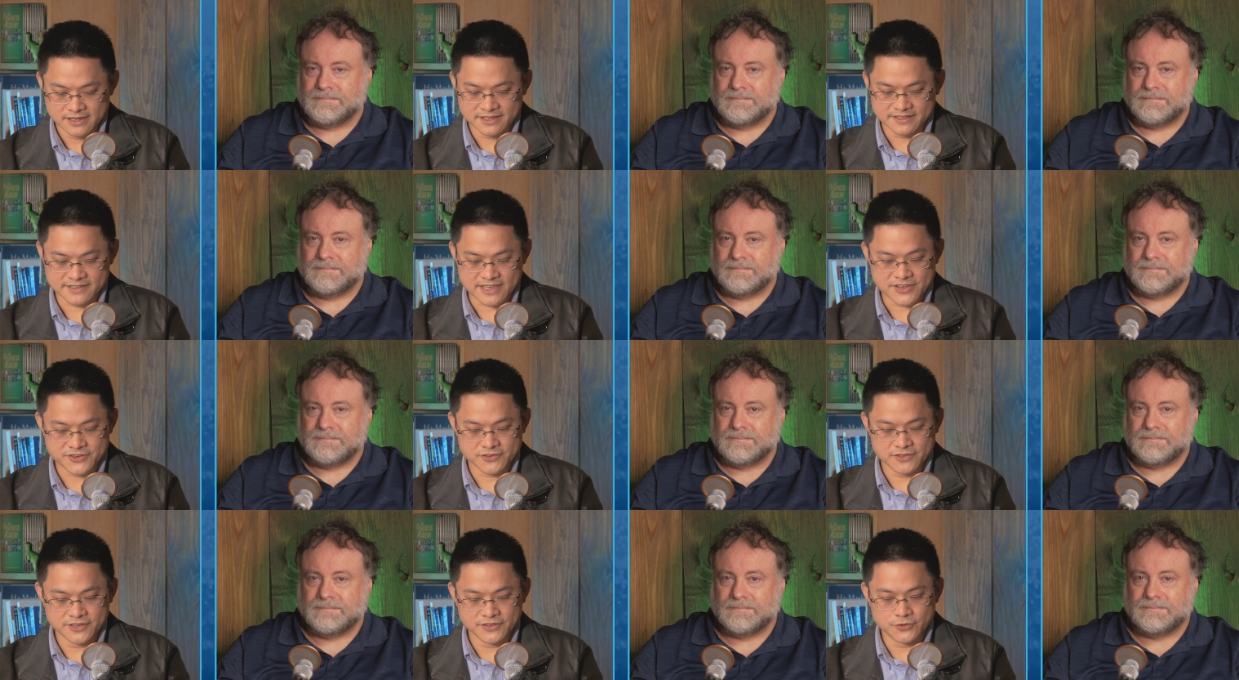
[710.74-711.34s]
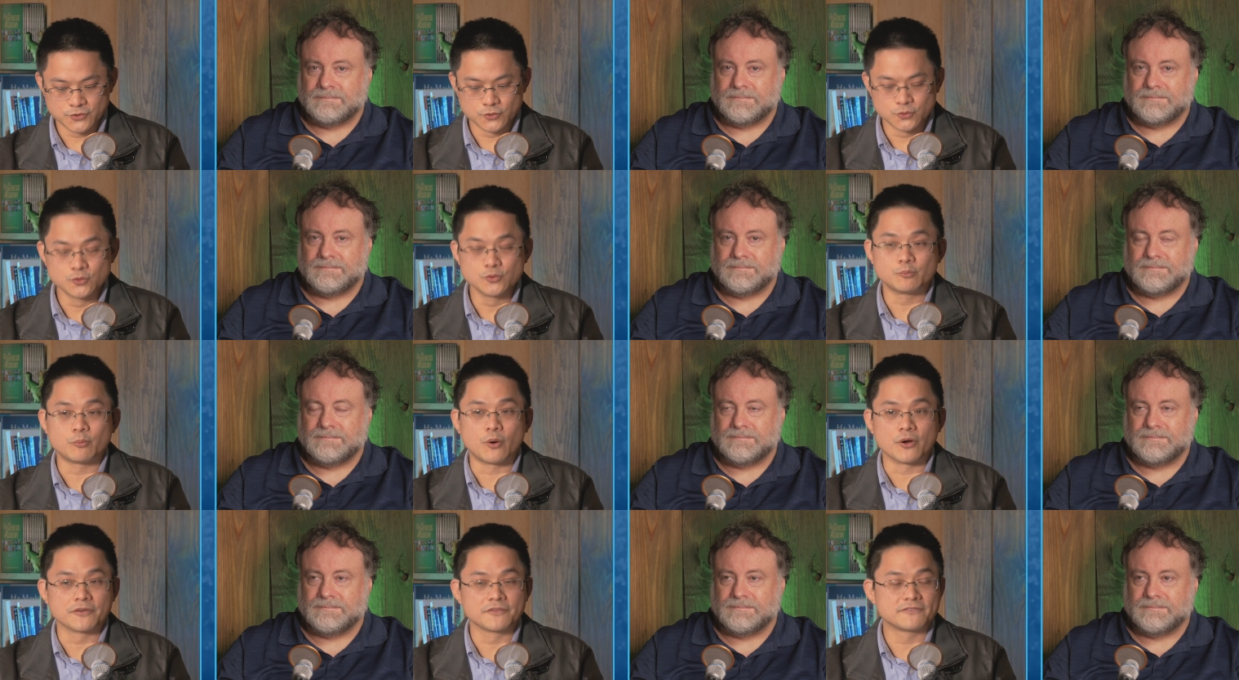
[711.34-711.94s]
Speaker 1: It's actually
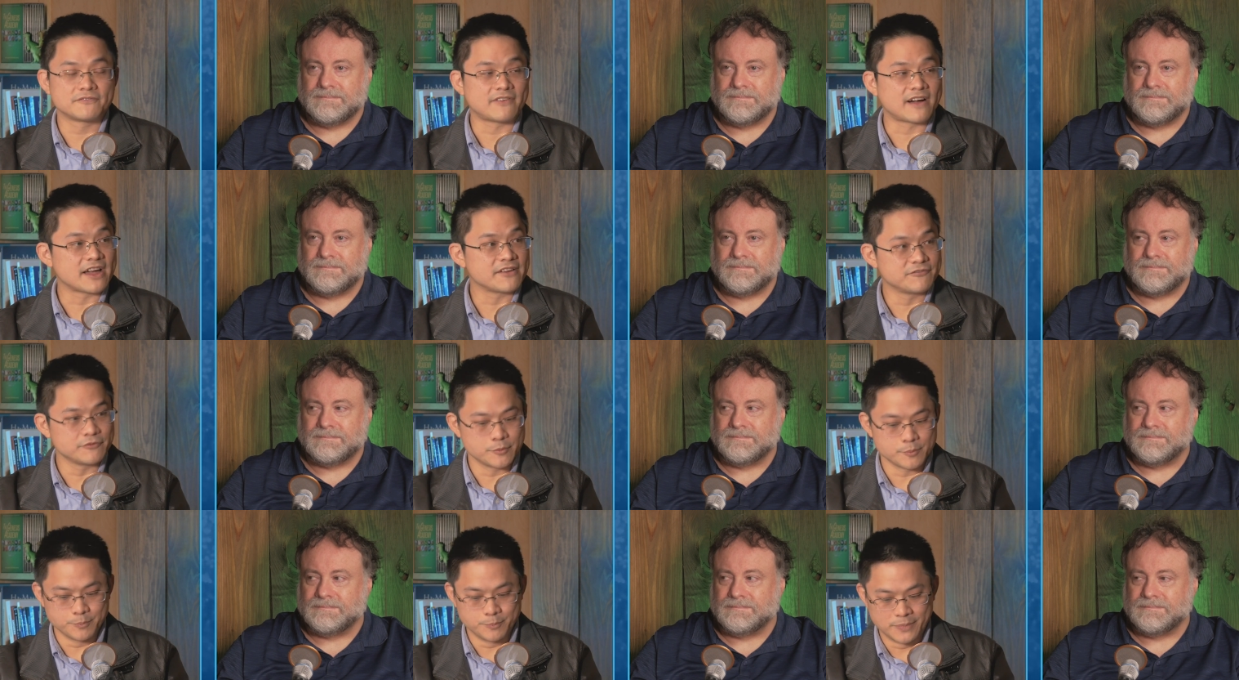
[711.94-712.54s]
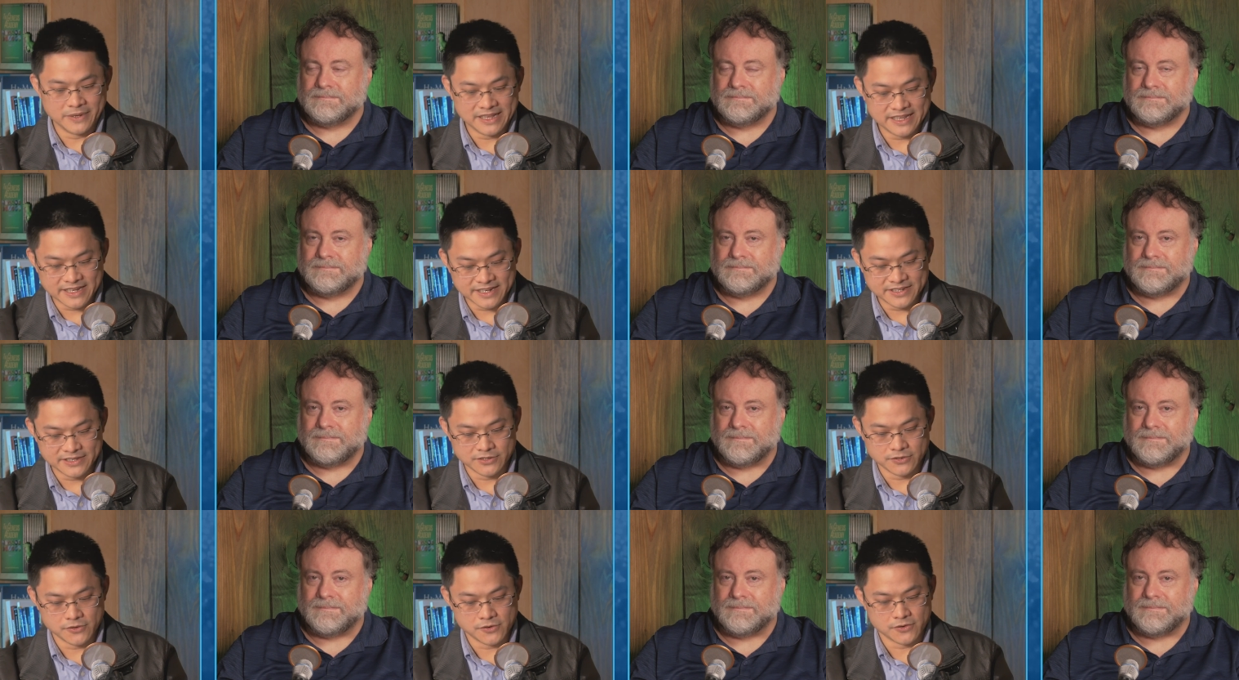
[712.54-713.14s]
2.5
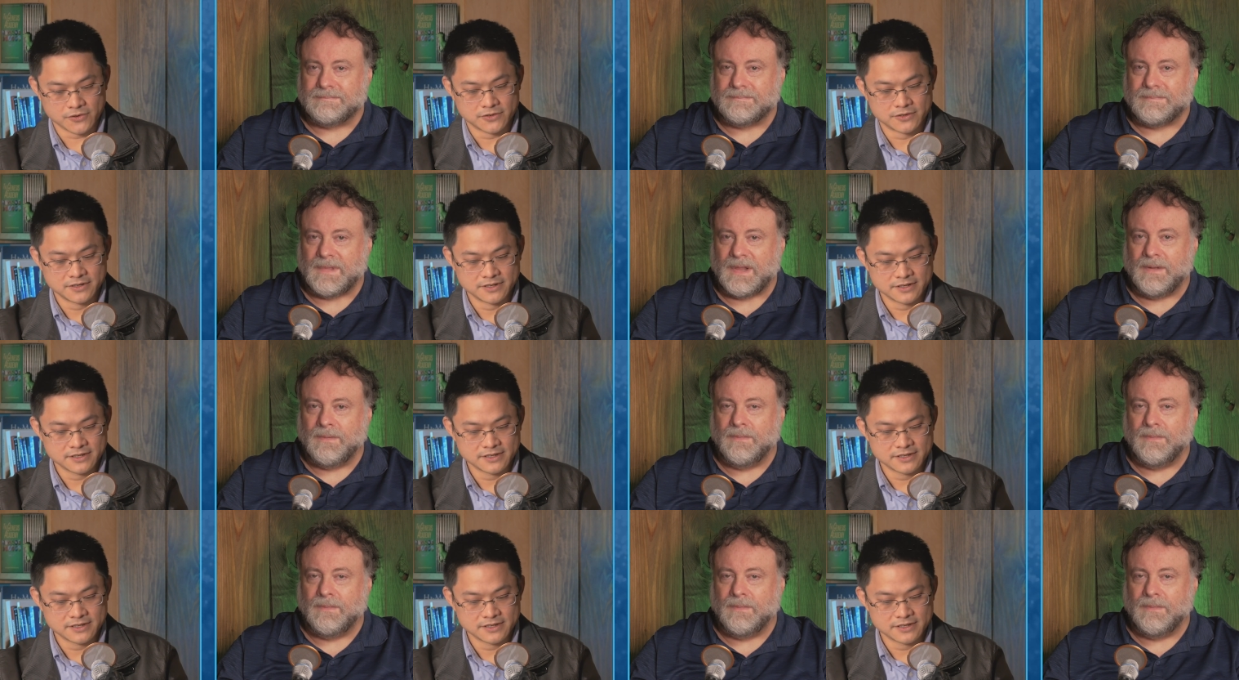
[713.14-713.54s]
billion year old.